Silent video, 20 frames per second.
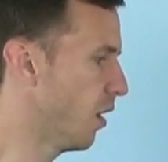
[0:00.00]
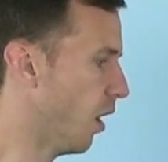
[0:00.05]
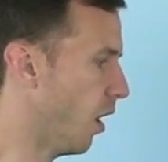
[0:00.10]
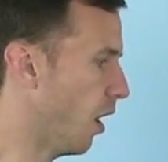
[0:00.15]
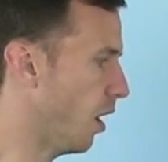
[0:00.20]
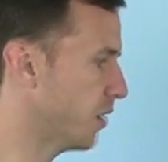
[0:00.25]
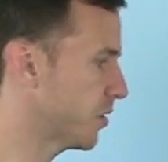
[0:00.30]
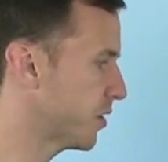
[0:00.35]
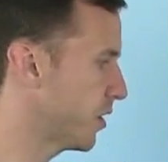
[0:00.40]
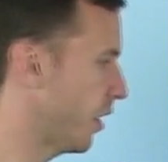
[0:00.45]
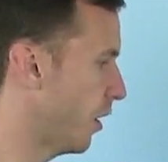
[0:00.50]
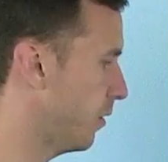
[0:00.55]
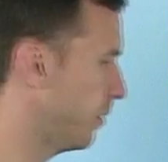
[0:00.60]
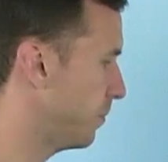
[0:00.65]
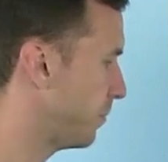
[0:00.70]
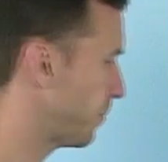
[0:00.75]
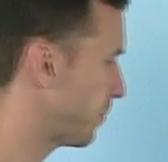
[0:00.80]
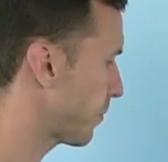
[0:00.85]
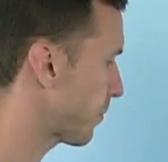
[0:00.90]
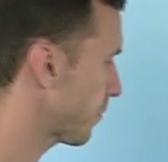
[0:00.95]

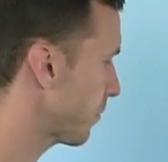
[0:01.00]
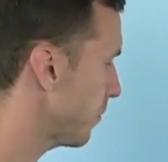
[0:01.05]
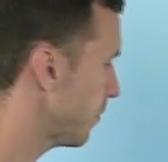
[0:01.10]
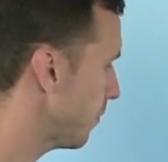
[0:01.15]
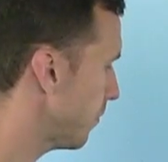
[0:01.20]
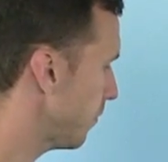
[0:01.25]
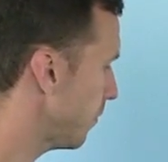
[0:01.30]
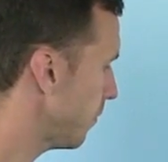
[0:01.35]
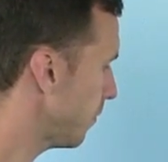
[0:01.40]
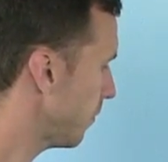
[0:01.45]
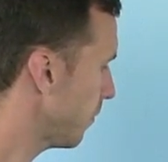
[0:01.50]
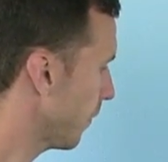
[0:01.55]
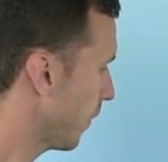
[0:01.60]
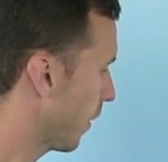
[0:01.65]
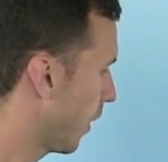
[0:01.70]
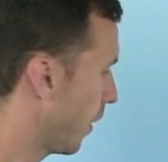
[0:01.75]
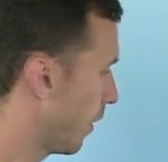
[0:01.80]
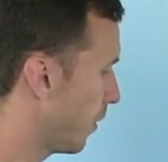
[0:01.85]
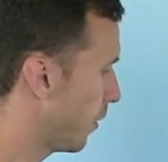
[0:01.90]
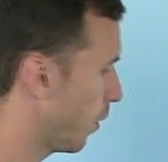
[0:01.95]
Also,
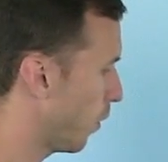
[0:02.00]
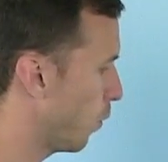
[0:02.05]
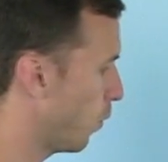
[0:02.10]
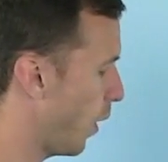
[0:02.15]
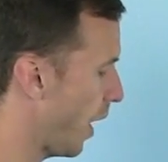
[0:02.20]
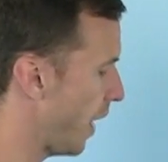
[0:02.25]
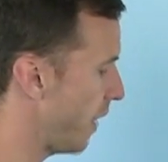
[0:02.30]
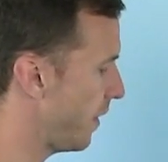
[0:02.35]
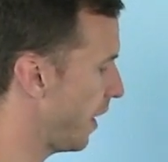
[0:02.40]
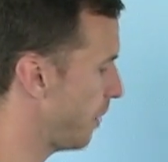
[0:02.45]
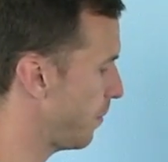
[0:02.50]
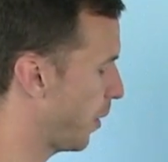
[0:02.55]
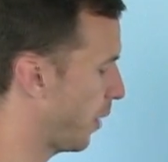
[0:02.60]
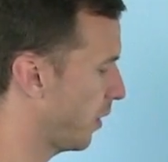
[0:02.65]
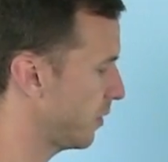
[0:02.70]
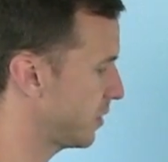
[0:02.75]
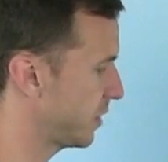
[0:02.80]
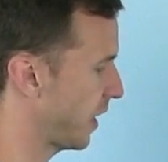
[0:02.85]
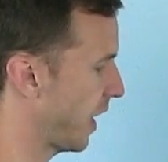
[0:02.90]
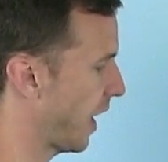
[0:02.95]
the way they
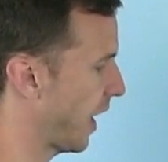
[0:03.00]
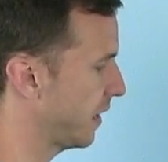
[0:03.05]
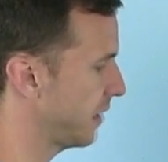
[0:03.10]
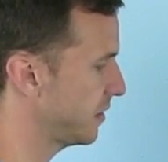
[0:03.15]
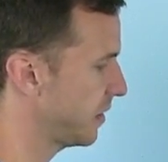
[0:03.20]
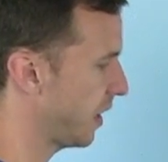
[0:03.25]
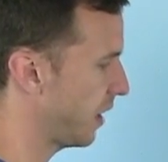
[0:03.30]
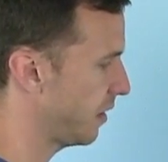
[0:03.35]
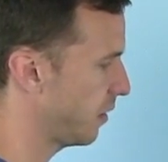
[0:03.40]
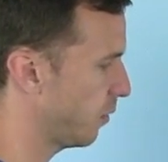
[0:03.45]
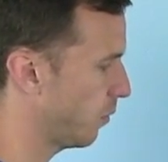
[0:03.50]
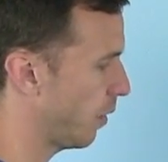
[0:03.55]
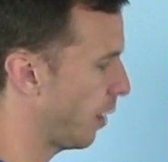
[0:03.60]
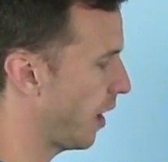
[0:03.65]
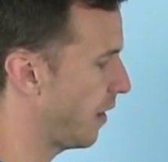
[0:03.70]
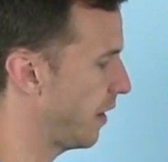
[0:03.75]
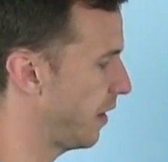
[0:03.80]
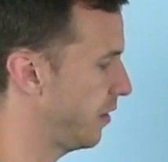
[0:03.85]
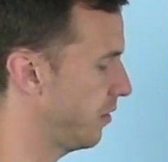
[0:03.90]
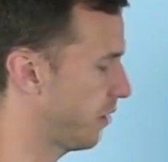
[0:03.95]
post ads and the
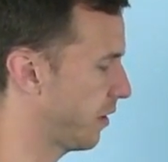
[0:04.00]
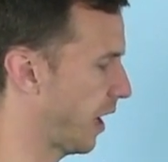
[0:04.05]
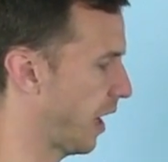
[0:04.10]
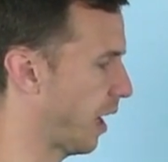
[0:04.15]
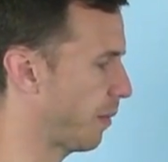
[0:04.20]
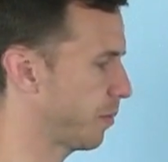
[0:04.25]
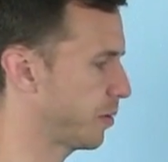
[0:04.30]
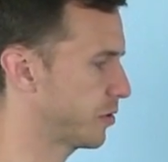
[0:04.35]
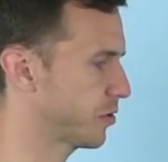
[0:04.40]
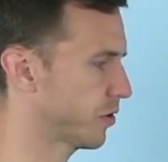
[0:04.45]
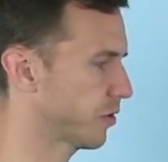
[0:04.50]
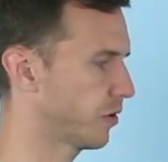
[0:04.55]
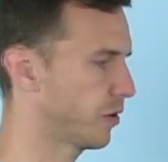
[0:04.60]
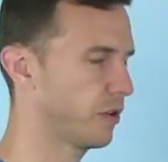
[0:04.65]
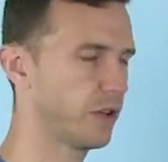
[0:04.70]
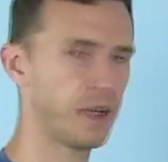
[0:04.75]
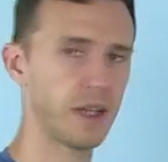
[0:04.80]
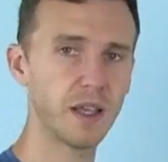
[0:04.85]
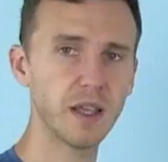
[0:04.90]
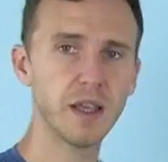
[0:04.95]
way they do campus
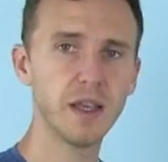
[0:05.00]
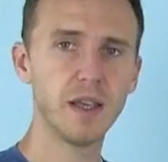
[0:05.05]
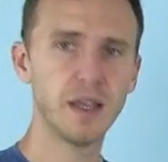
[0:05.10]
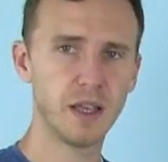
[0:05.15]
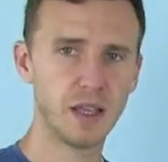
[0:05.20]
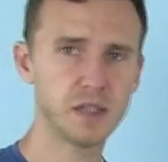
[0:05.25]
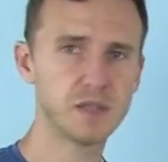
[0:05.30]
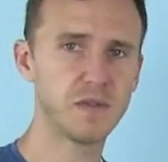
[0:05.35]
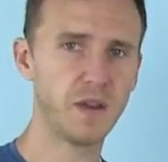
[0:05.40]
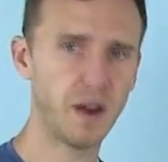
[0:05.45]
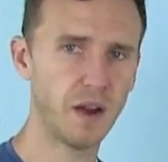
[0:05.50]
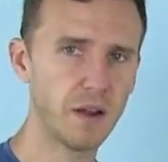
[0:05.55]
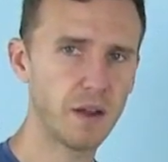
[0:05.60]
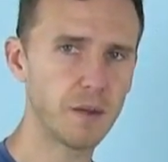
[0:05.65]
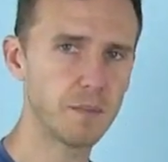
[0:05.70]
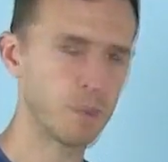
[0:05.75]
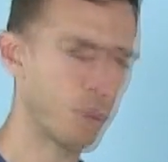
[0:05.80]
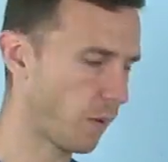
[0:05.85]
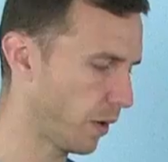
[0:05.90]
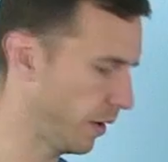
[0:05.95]
recruiting is very
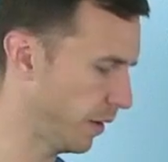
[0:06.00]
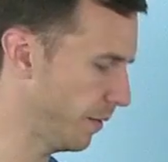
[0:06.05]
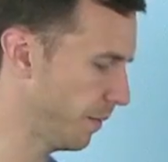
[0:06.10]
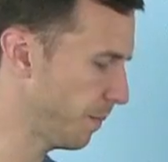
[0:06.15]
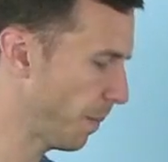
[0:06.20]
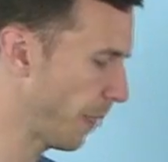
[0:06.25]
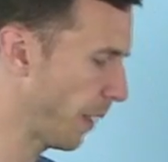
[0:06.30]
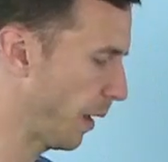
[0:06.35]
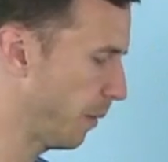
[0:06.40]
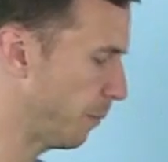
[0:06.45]
important.